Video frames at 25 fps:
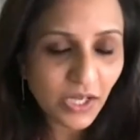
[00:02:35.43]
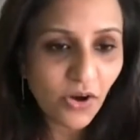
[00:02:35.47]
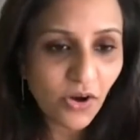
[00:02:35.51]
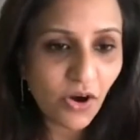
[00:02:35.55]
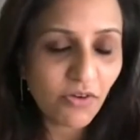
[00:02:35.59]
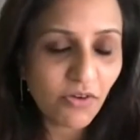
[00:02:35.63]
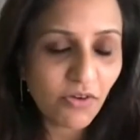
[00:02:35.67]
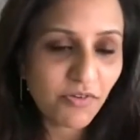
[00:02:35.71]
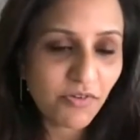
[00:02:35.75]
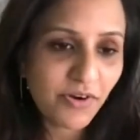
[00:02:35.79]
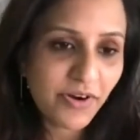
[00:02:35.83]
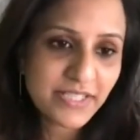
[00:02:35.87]

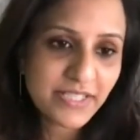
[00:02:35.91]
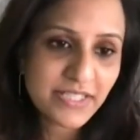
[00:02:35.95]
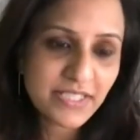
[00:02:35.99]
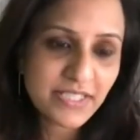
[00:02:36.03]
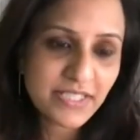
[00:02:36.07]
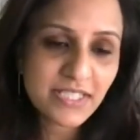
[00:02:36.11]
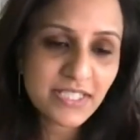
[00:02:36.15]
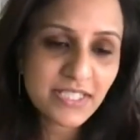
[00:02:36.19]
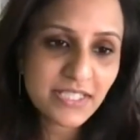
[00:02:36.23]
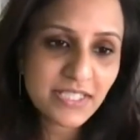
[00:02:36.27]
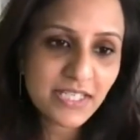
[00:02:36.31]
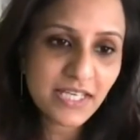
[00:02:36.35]
of our
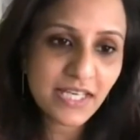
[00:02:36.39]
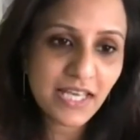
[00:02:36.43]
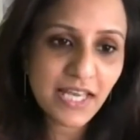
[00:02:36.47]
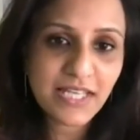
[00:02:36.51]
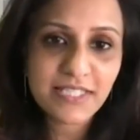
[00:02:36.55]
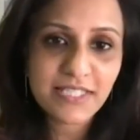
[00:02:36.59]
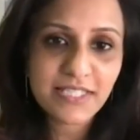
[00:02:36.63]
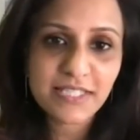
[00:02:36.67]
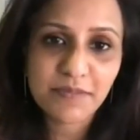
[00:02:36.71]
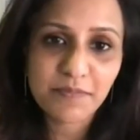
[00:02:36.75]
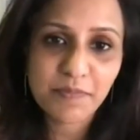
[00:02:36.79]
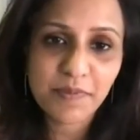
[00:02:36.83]
existing
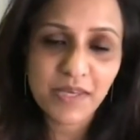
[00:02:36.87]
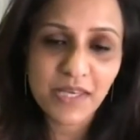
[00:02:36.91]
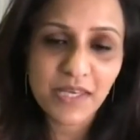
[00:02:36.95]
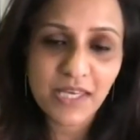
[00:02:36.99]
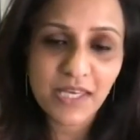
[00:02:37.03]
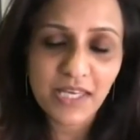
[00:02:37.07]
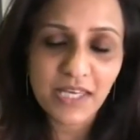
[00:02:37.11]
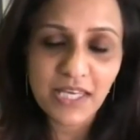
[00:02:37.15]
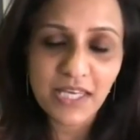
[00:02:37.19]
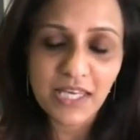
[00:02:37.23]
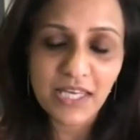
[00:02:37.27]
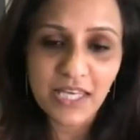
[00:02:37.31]
SAP
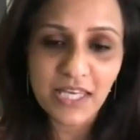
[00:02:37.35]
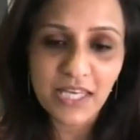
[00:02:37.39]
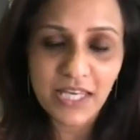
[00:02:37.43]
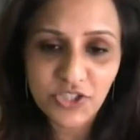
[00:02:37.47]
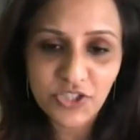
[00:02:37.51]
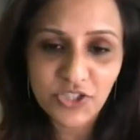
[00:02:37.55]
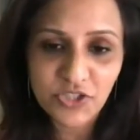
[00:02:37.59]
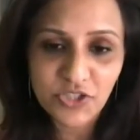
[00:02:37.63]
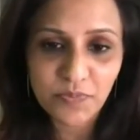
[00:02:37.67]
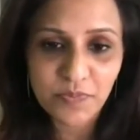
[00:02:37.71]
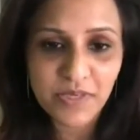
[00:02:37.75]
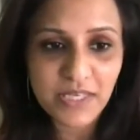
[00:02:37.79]

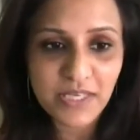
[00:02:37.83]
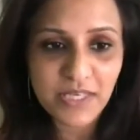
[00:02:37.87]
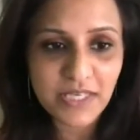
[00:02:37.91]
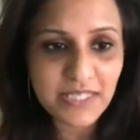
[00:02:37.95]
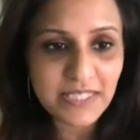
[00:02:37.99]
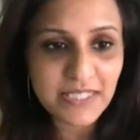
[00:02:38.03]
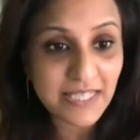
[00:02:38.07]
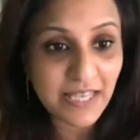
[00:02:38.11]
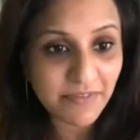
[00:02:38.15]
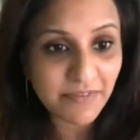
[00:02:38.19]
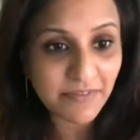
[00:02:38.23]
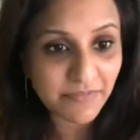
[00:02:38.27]
EHP
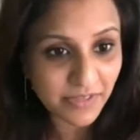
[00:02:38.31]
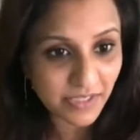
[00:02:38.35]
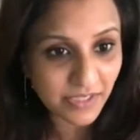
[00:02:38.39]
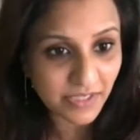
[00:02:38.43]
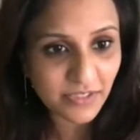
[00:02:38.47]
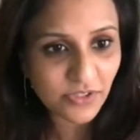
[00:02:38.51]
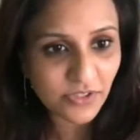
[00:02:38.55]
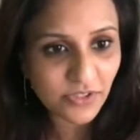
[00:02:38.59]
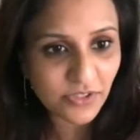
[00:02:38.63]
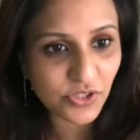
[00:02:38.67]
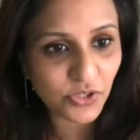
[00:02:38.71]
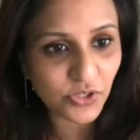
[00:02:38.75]

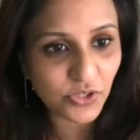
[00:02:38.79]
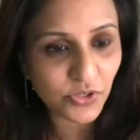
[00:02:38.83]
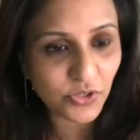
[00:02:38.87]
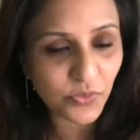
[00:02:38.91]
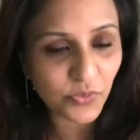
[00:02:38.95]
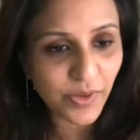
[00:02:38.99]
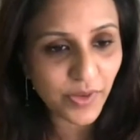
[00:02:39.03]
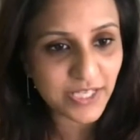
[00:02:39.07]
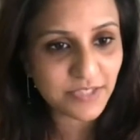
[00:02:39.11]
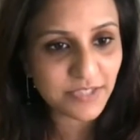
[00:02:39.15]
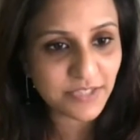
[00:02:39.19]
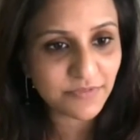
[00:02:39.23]
7 to
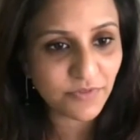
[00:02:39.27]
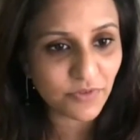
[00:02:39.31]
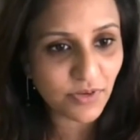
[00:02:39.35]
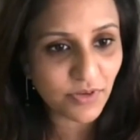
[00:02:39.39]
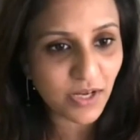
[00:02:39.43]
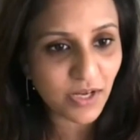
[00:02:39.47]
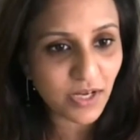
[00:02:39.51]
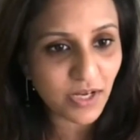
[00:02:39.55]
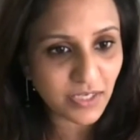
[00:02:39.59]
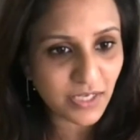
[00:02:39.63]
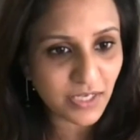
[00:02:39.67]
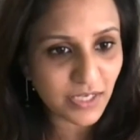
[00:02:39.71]

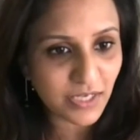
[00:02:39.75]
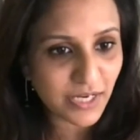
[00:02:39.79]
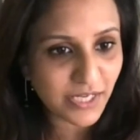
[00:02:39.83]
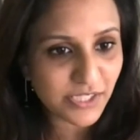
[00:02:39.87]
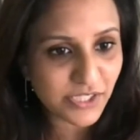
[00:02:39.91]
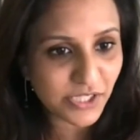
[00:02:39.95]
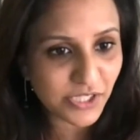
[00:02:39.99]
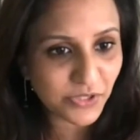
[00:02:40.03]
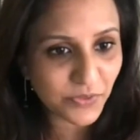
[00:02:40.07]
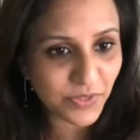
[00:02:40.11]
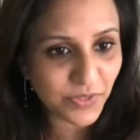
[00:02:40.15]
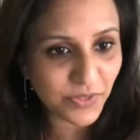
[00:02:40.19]
S4HANA
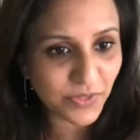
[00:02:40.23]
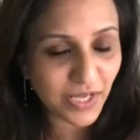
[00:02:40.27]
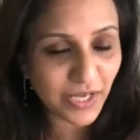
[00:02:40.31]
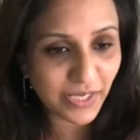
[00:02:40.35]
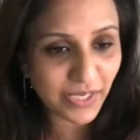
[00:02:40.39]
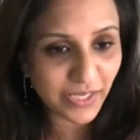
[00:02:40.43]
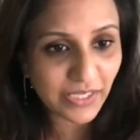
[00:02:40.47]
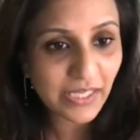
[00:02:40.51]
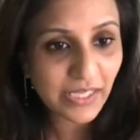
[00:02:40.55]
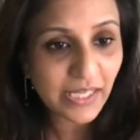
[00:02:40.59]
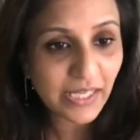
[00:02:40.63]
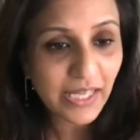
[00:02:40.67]

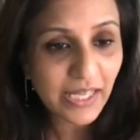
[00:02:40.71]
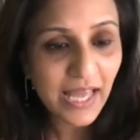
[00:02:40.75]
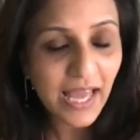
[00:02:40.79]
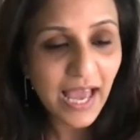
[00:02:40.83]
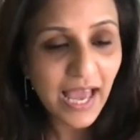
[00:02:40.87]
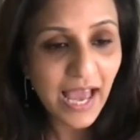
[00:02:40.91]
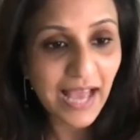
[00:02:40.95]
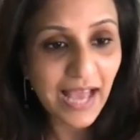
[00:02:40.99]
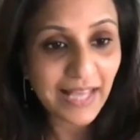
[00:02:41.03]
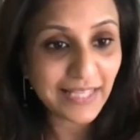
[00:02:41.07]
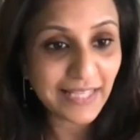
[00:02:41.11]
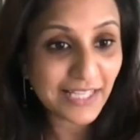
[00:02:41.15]
1909,
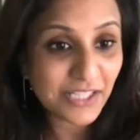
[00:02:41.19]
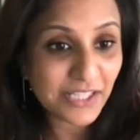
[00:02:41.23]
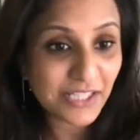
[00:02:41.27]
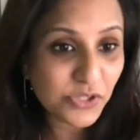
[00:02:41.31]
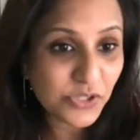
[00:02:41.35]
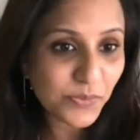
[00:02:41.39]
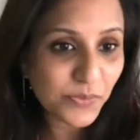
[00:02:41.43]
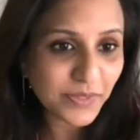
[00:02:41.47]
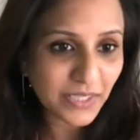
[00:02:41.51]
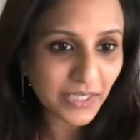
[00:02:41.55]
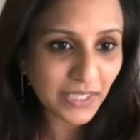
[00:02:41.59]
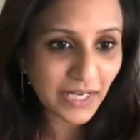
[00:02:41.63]
and that too
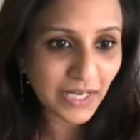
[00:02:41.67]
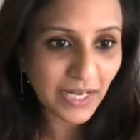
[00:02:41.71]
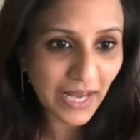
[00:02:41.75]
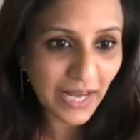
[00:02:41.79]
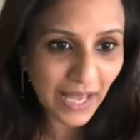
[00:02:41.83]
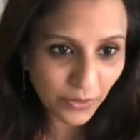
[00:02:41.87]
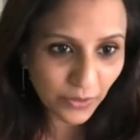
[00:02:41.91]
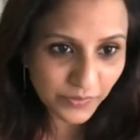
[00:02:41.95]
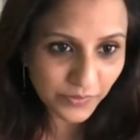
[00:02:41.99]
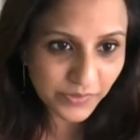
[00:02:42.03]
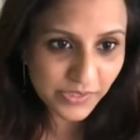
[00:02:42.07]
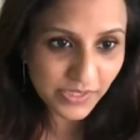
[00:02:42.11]
on the
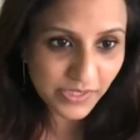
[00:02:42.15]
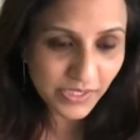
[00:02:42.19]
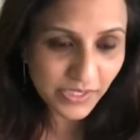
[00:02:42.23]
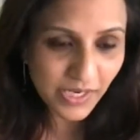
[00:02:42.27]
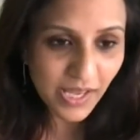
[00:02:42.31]
cloud,